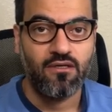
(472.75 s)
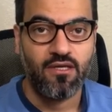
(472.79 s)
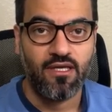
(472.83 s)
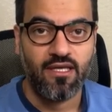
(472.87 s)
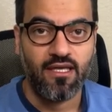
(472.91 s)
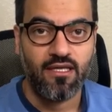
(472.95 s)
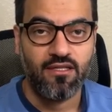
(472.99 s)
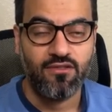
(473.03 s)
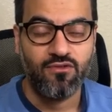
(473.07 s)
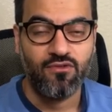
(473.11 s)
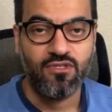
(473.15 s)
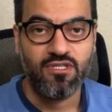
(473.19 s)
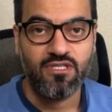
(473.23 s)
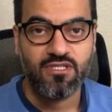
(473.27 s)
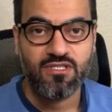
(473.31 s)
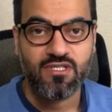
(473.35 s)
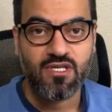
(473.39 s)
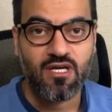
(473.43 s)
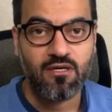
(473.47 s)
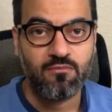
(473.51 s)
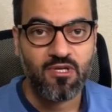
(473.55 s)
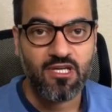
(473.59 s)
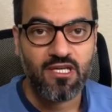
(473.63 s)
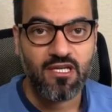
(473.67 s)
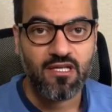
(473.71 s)
and you need
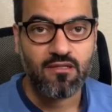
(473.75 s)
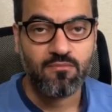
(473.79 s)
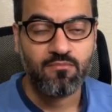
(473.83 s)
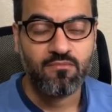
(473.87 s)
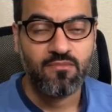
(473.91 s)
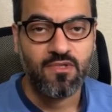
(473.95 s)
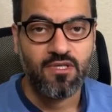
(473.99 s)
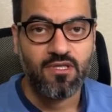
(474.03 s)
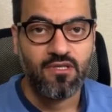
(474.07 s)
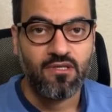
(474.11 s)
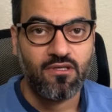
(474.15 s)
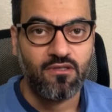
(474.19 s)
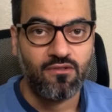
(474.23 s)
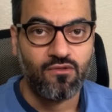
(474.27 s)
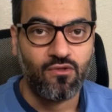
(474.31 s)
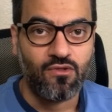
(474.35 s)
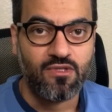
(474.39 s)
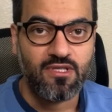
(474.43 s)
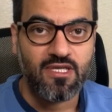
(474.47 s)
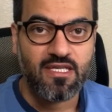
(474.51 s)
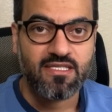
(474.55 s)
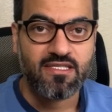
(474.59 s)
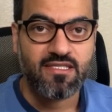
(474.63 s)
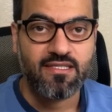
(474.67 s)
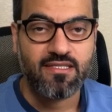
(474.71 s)
some help,
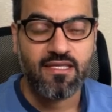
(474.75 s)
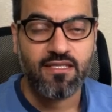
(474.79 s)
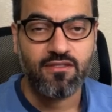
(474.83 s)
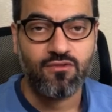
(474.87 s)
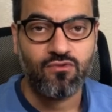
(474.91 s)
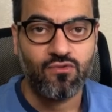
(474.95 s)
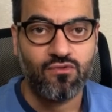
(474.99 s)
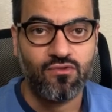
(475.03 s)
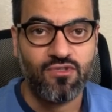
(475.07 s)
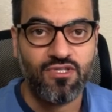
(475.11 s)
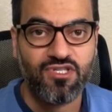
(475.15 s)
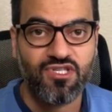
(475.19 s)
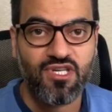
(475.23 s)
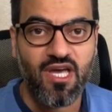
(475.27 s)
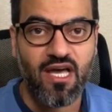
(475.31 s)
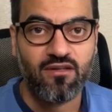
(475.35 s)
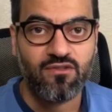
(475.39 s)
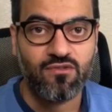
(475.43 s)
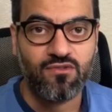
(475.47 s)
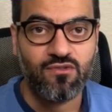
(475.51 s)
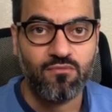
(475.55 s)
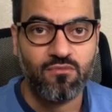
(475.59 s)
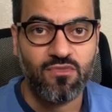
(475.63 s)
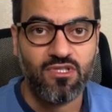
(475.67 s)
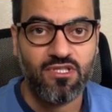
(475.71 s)
don't hesitate to reach
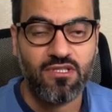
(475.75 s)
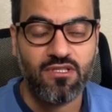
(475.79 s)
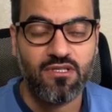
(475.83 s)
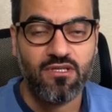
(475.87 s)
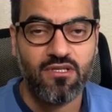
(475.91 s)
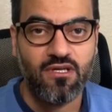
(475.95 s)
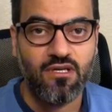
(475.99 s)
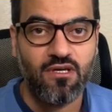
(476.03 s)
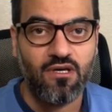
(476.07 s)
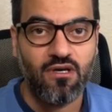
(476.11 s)
out to me.